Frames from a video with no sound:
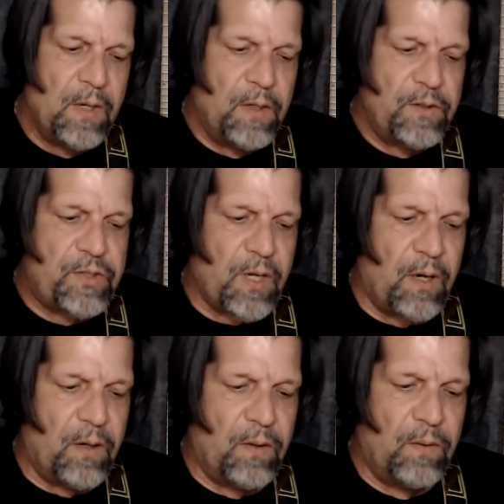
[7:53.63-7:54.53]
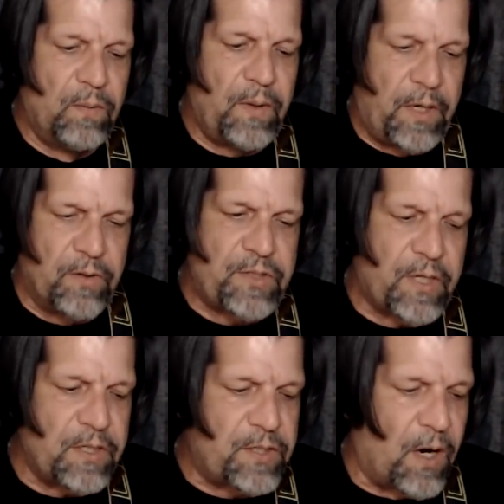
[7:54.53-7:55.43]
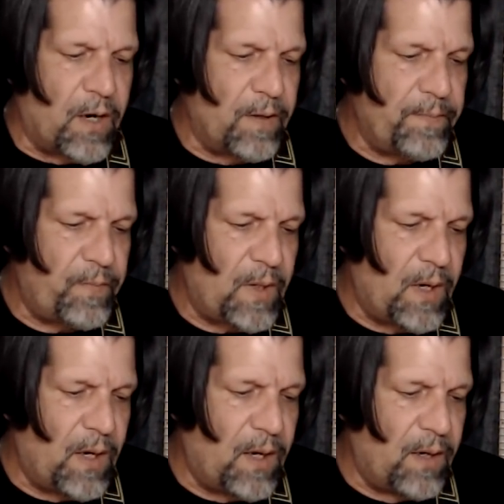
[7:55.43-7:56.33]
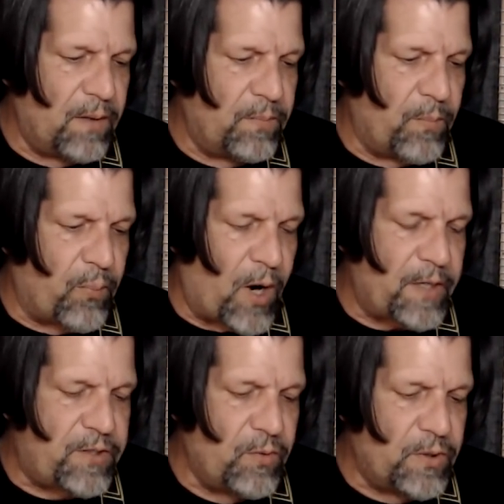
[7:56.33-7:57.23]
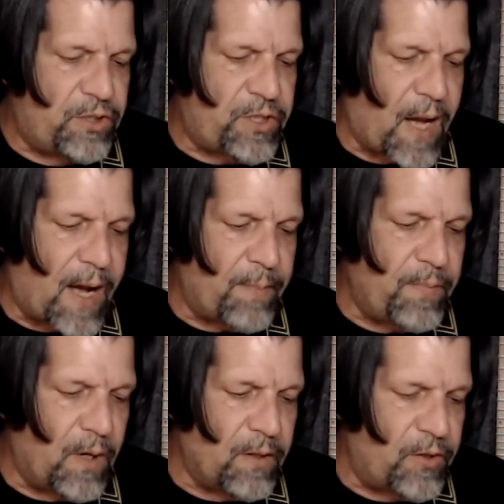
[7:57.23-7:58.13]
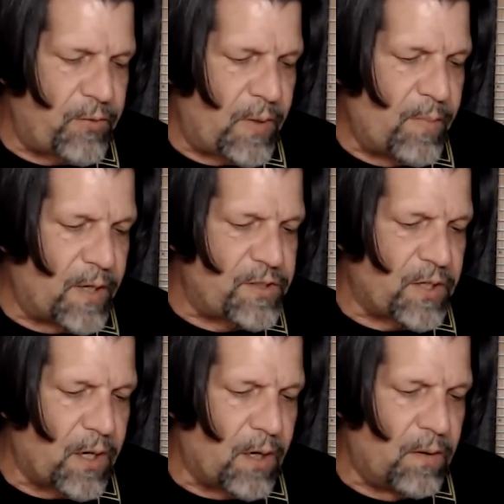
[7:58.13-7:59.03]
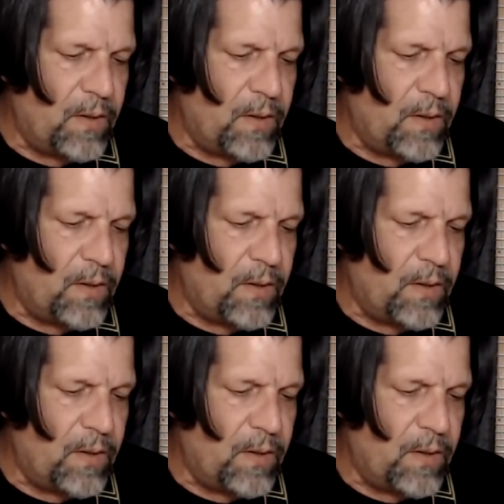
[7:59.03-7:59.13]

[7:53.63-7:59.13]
So here's the guitar. Brought it to his shop 3 months ago.